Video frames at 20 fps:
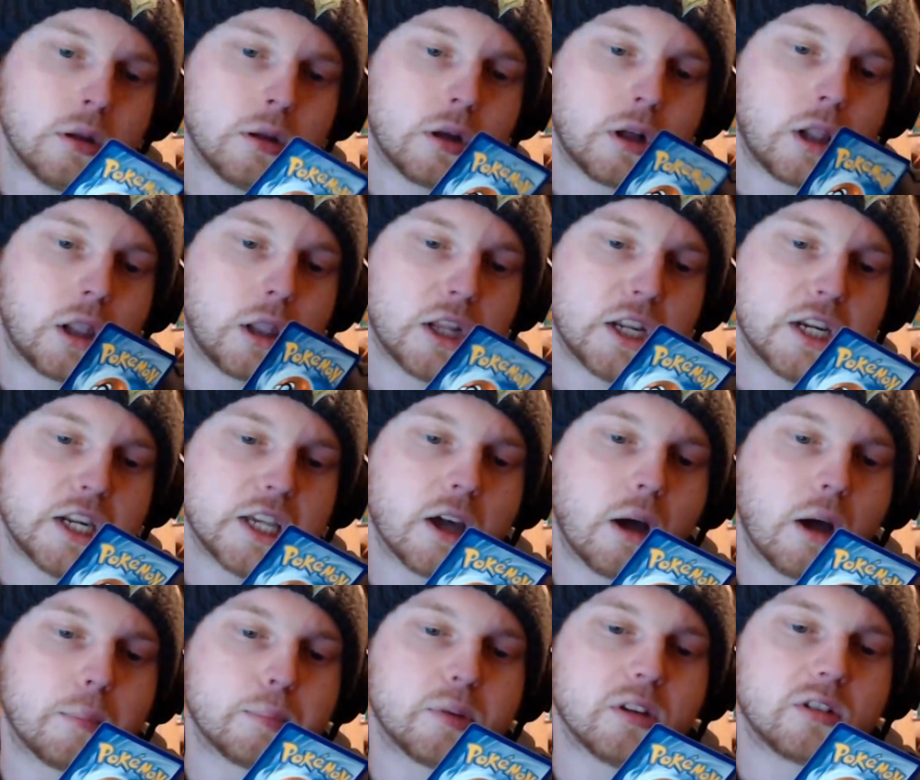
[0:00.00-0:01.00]
Cleaning
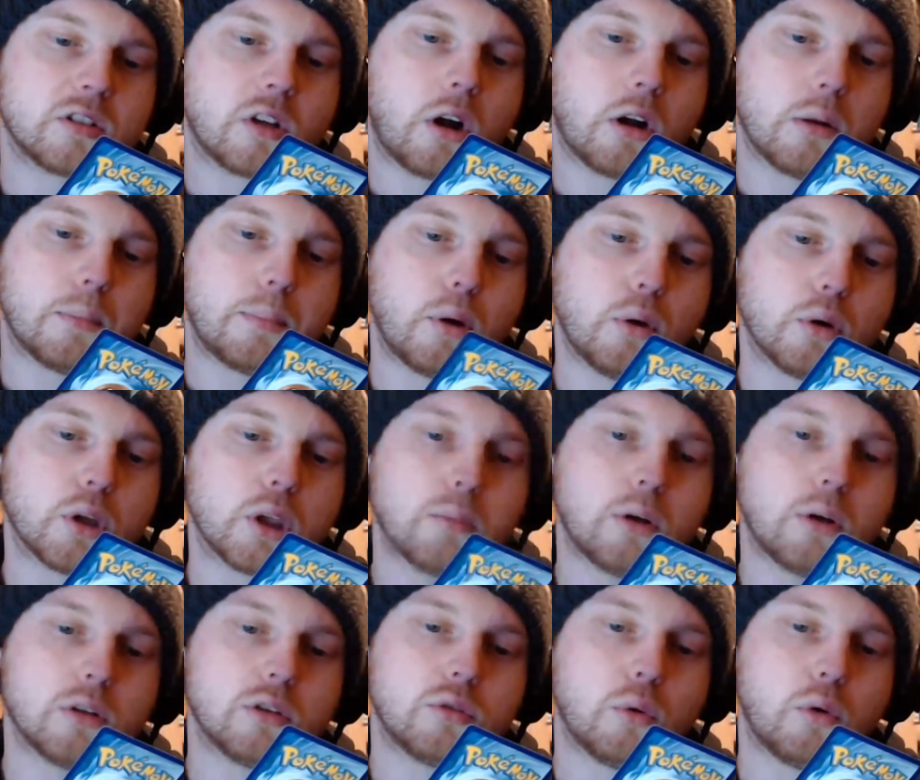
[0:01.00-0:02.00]
up. Discard a
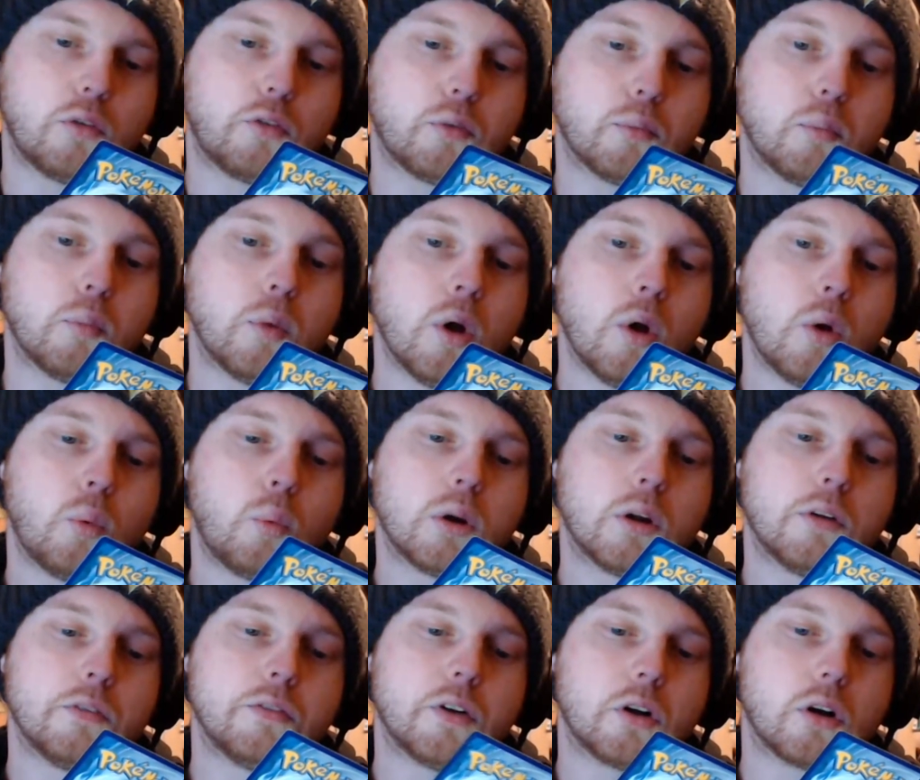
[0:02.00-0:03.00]
Pokemon tool from one
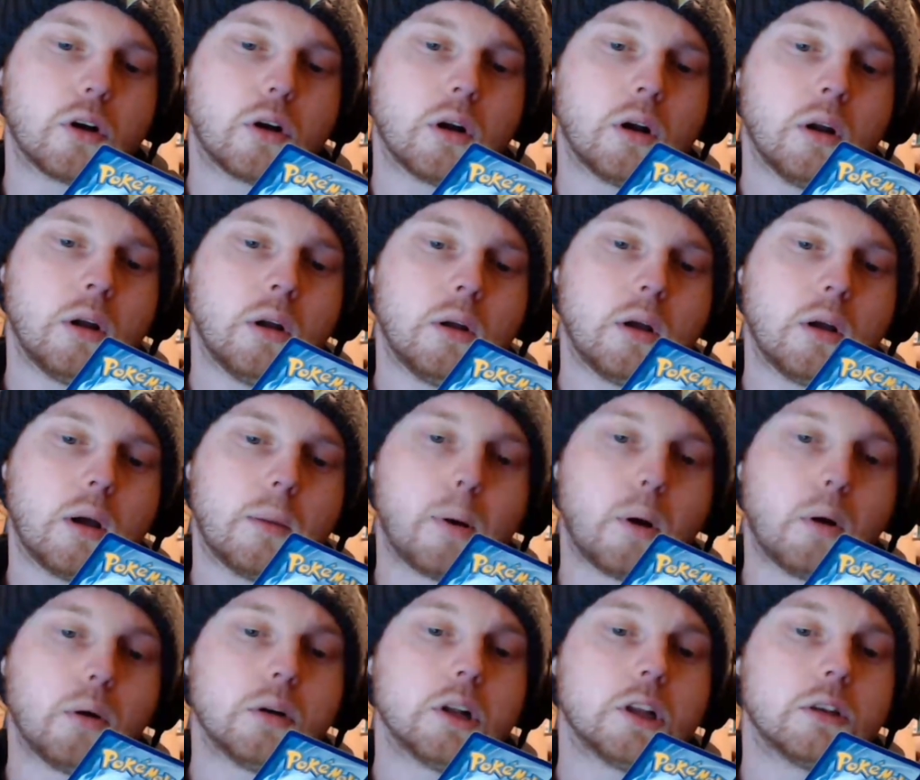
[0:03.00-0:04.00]
of your
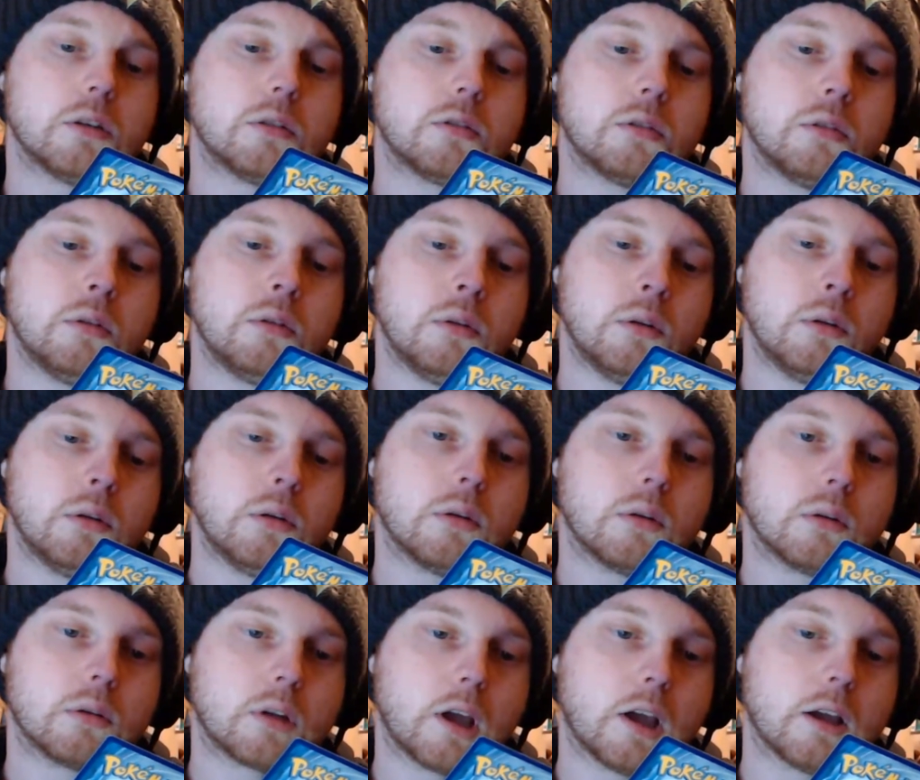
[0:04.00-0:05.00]
opponents.
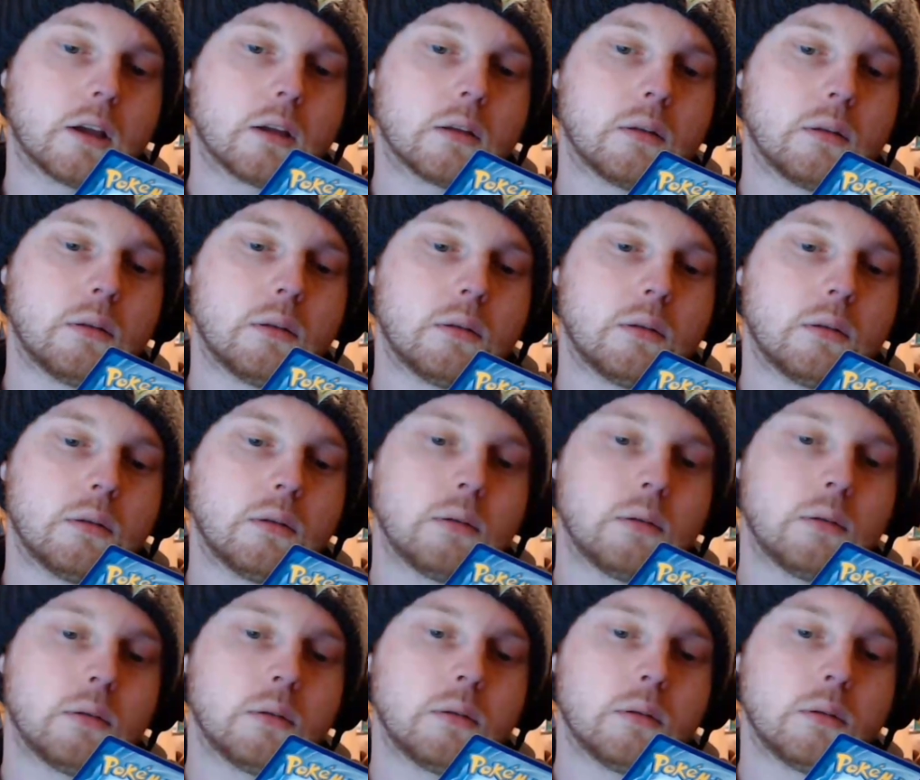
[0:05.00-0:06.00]
Okay.
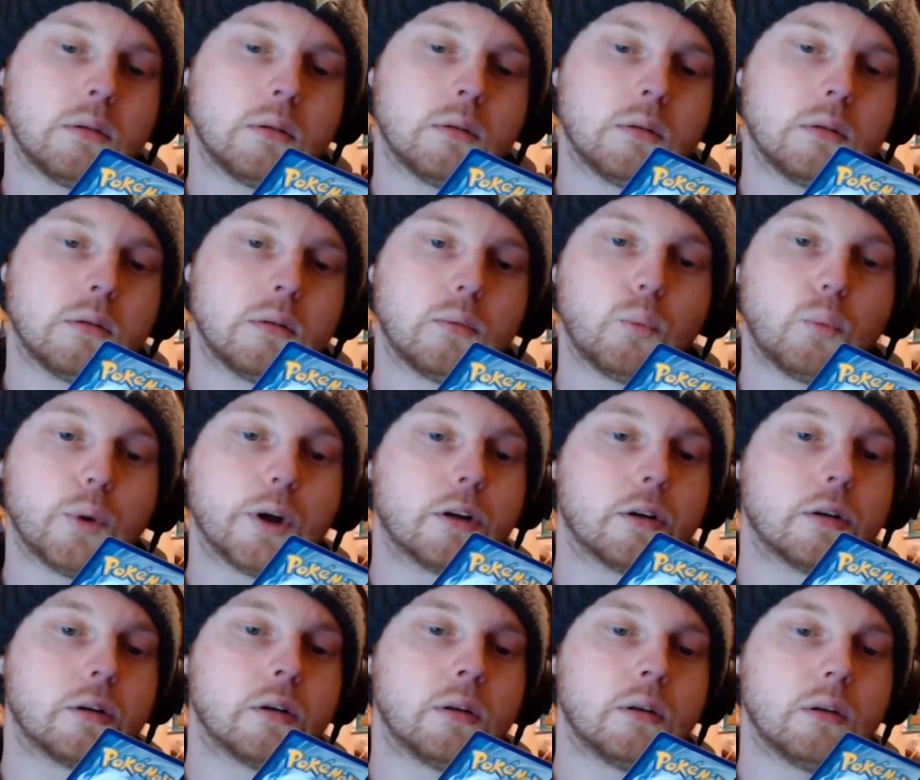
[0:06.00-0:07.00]
Weird.
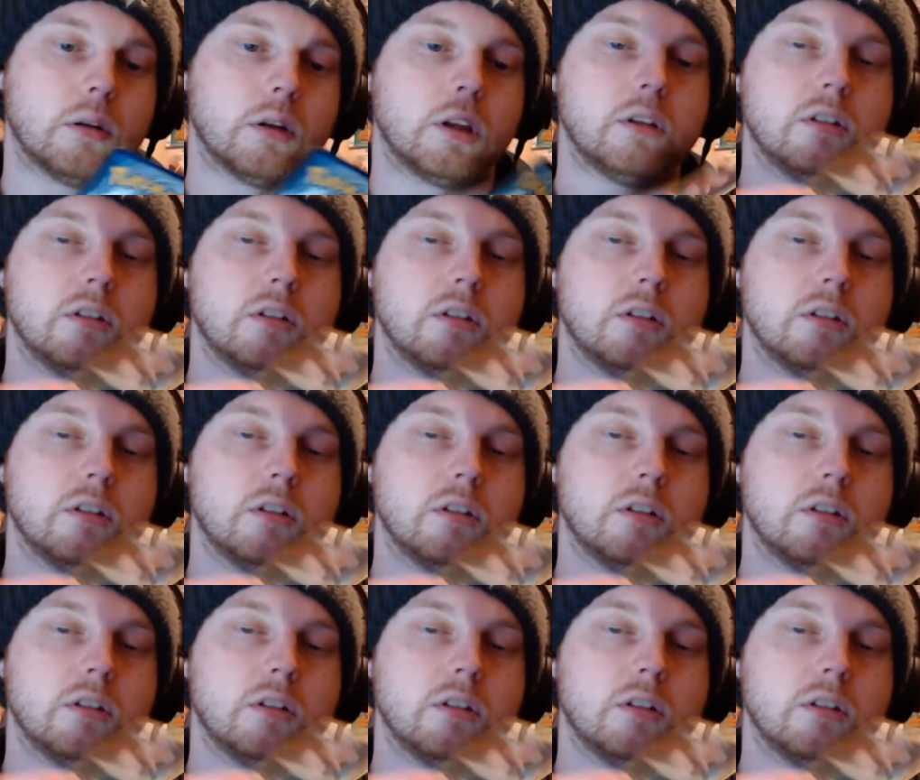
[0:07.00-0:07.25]
He's